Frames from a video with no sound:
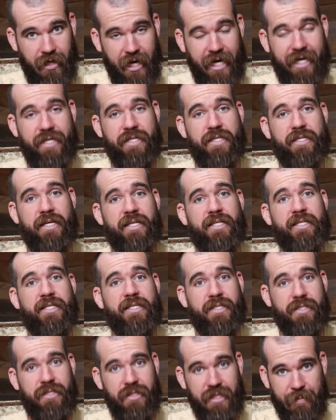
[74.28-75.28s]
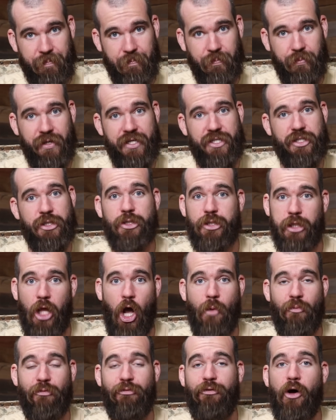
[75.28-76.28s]
it is a slippery
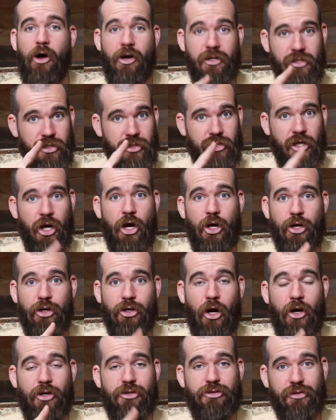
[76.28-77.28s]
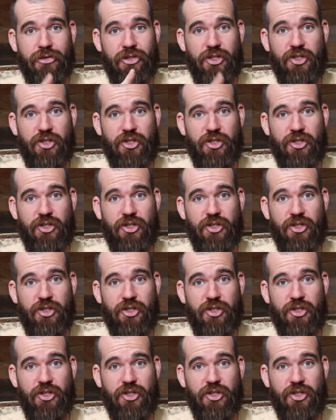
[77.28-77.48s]
slope. First goes your